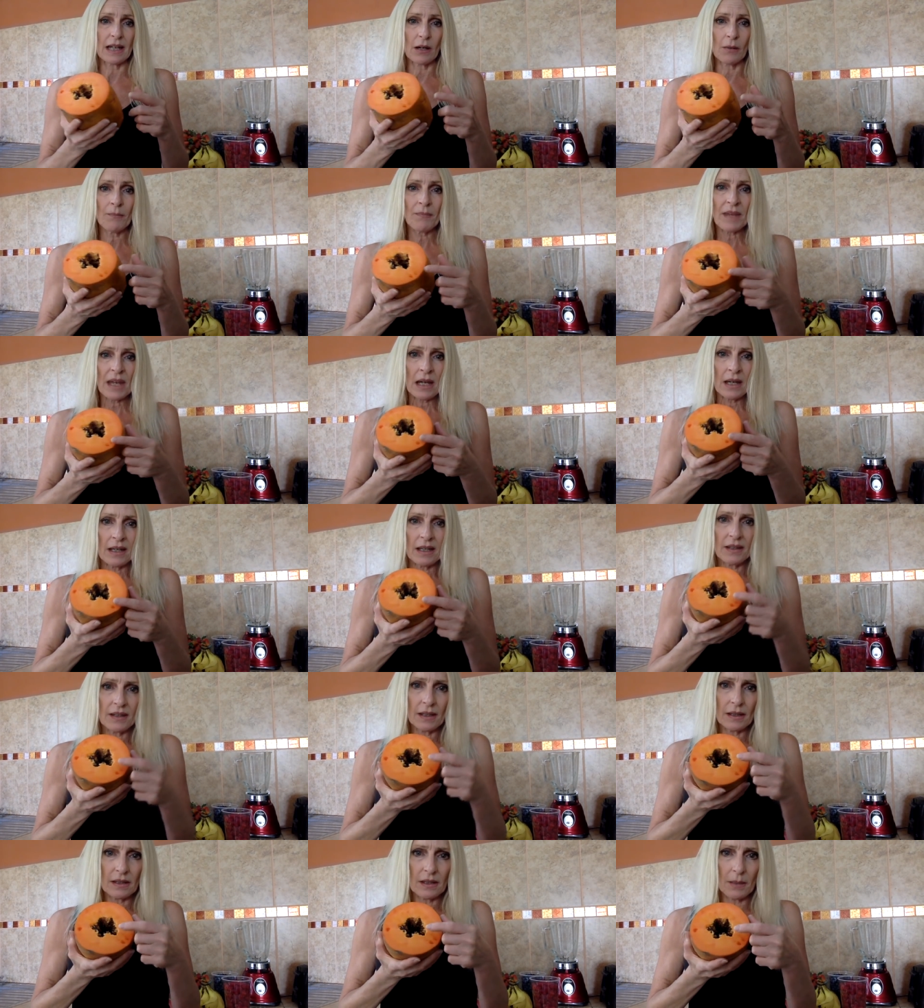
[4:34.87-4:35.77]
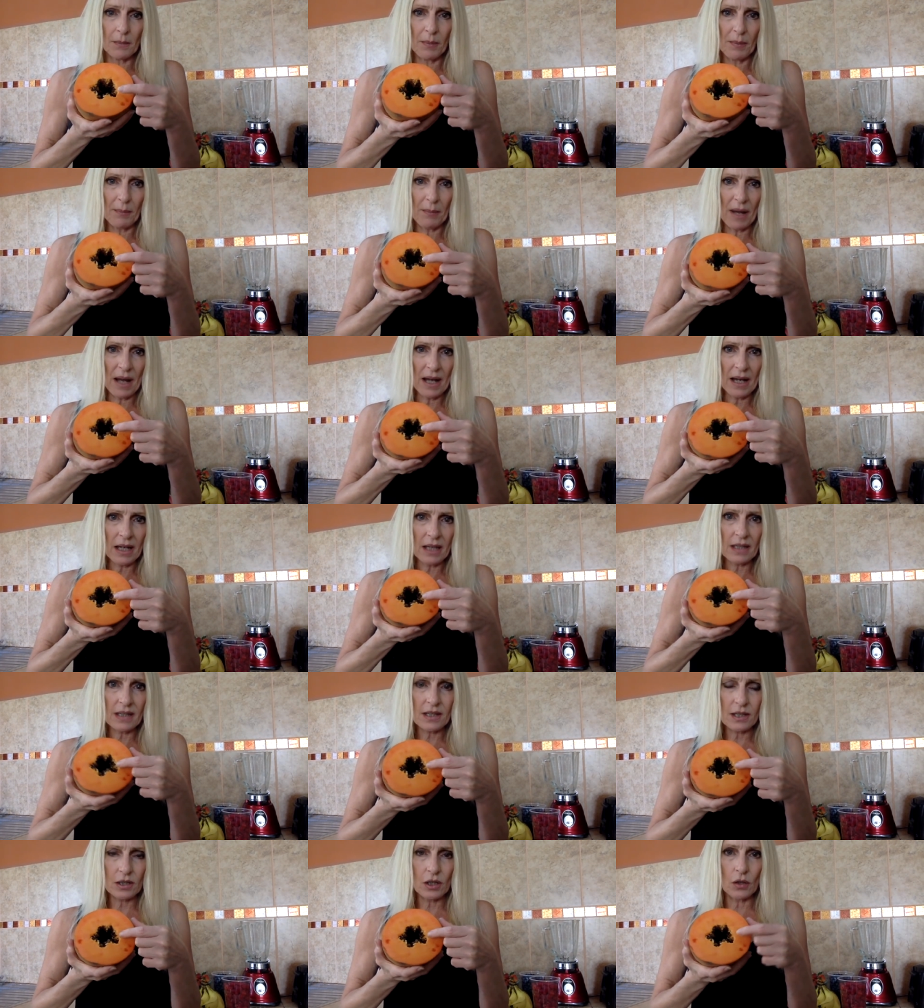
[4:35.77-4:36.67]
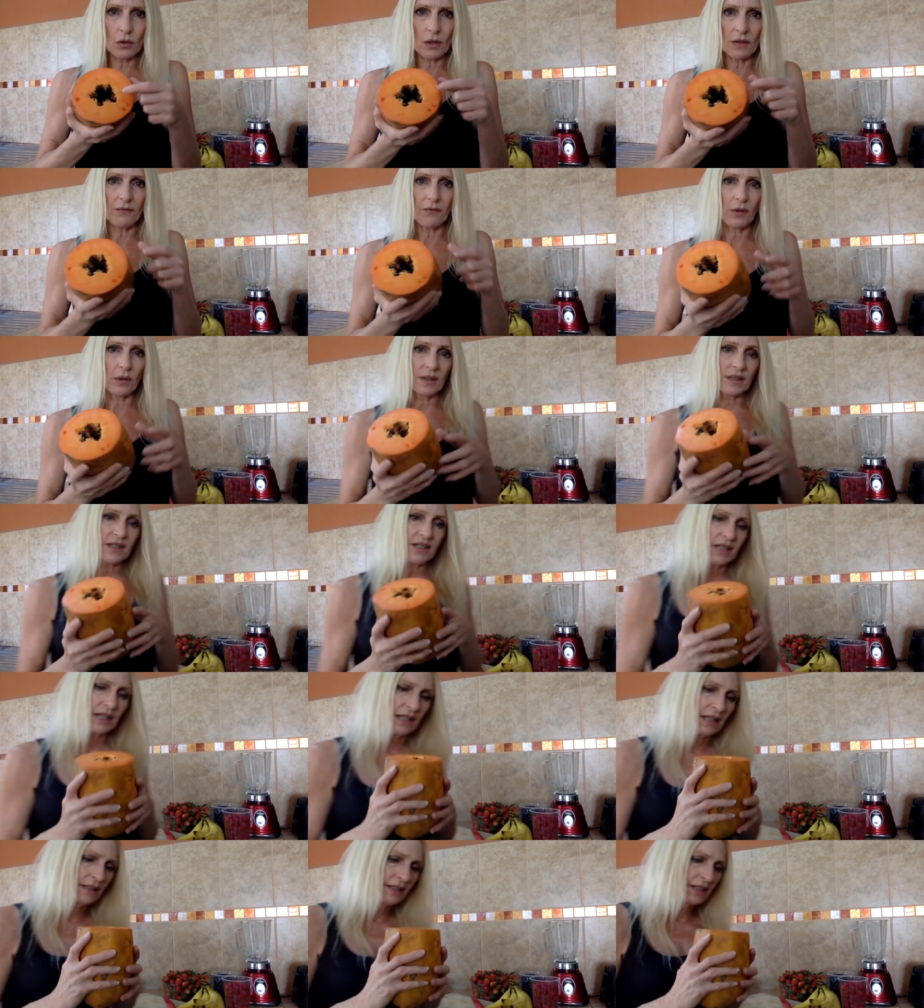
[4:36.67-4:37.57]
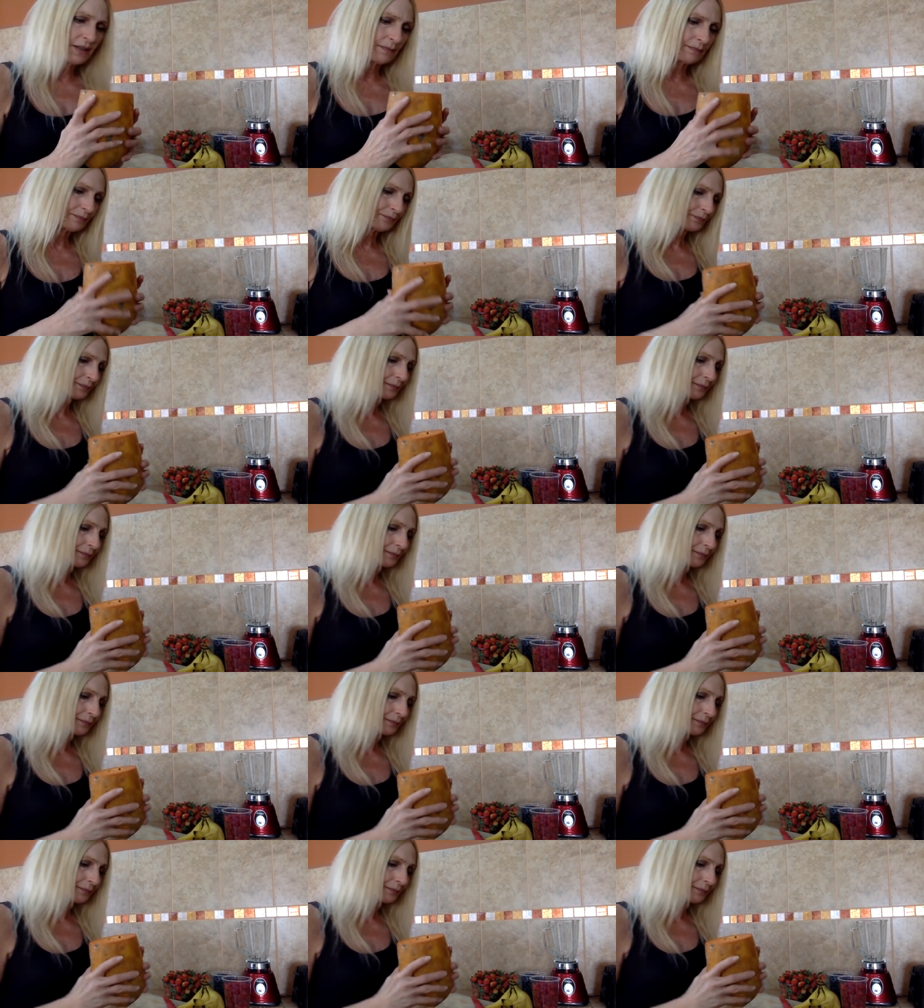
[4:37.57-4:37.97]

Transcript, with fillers: Now, the papaya is loaded full of seeds.